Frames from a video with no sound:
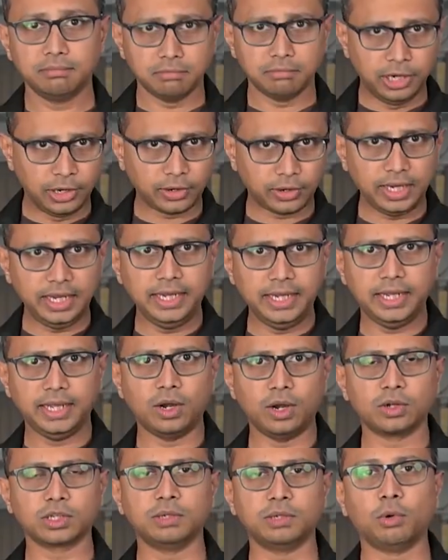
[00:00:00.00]
literally
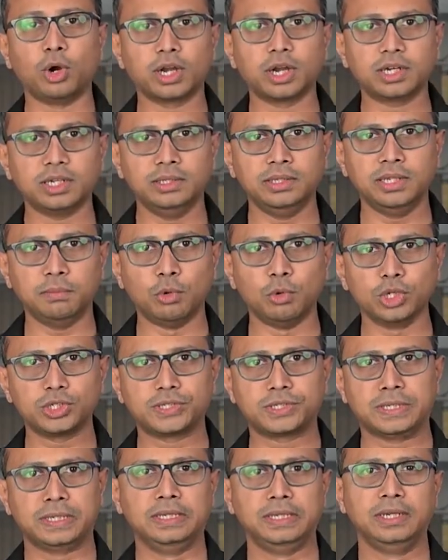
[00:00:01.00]
along the border in the
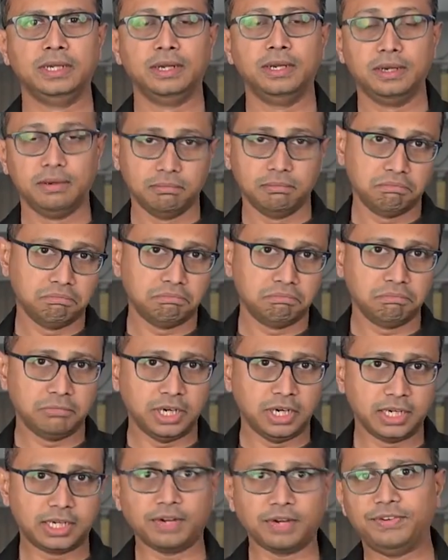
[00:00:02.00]
most
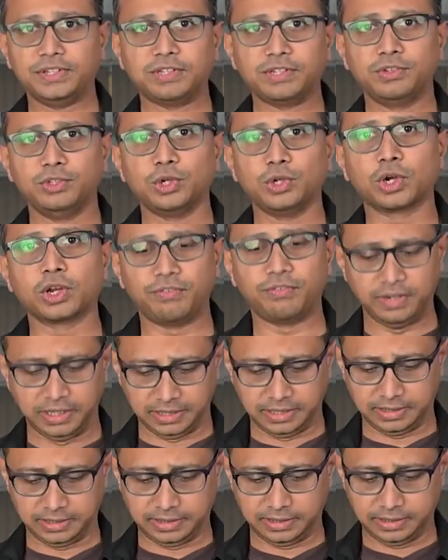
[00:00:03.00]
toughest of the
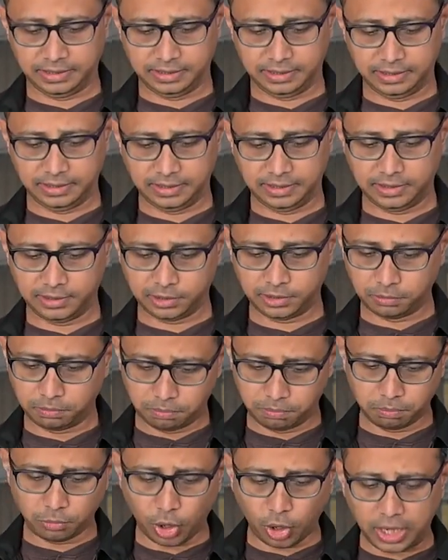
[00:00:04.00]
geographies. So
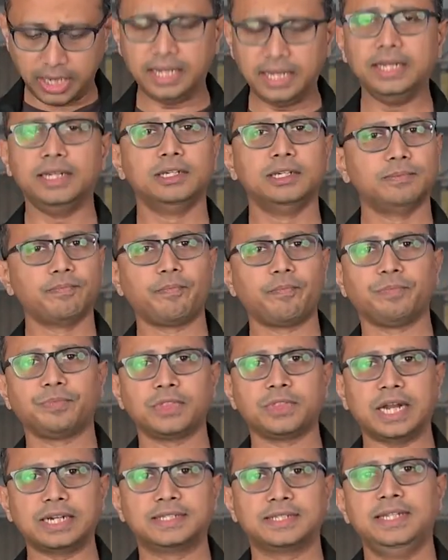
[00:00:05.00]
broadly,
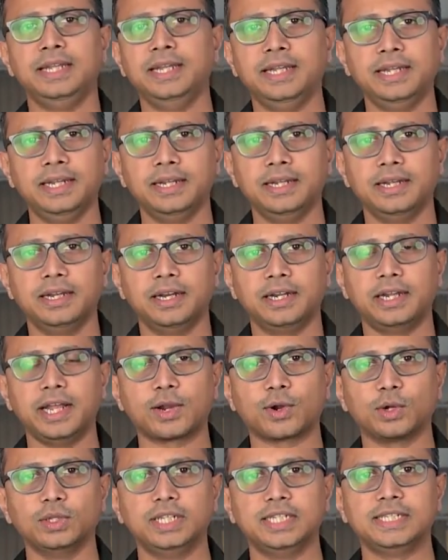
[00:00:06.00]
that's the
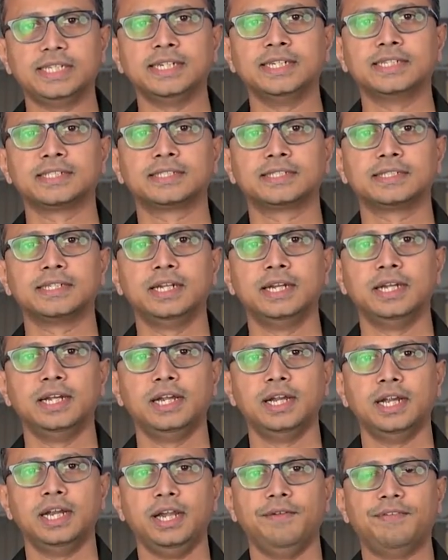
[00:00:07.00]
take on this year's
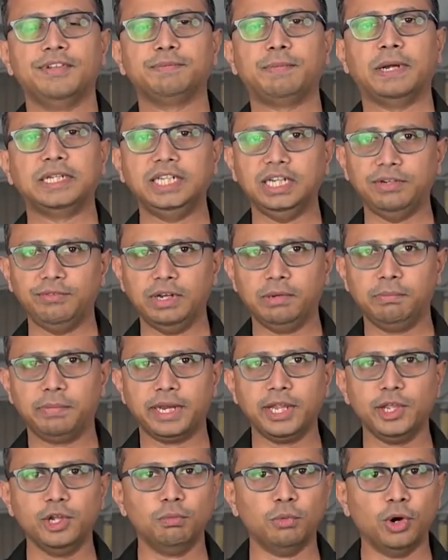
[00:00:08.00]
defense budget. We'll
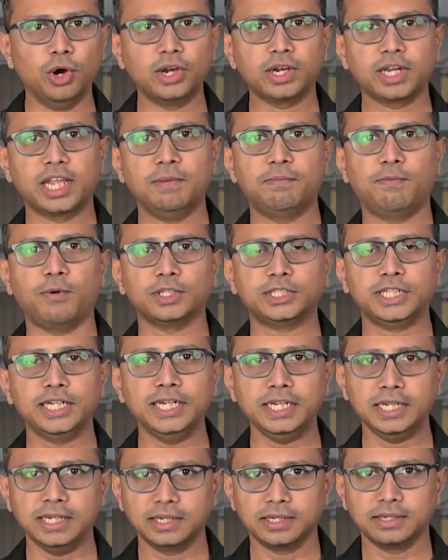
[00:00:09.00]
bring you more. Keep
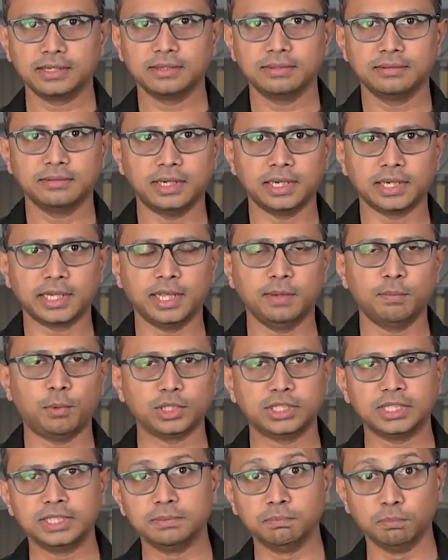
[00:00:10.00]
watching.
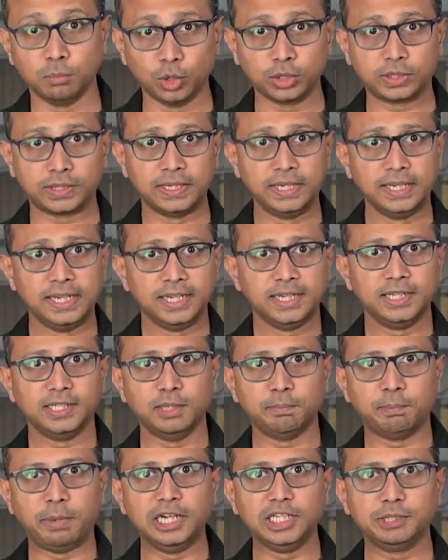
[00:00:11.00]
Both
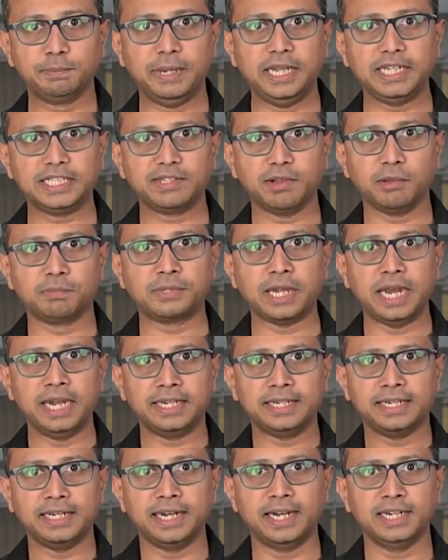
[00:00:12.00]
the print space, the
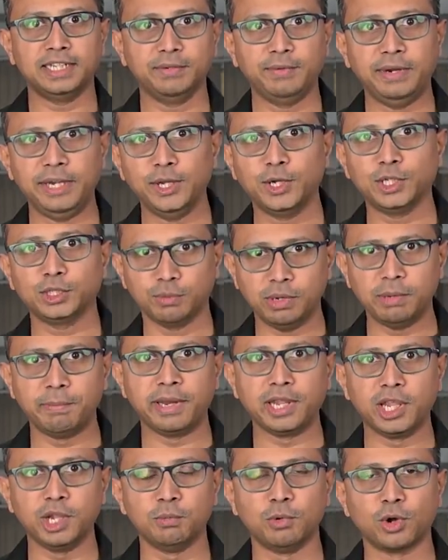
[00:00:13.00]
website, and the videos will
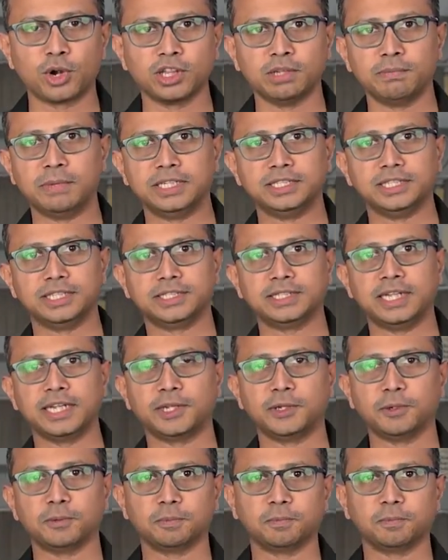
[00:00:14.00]
bring you more on the matter. Thank you.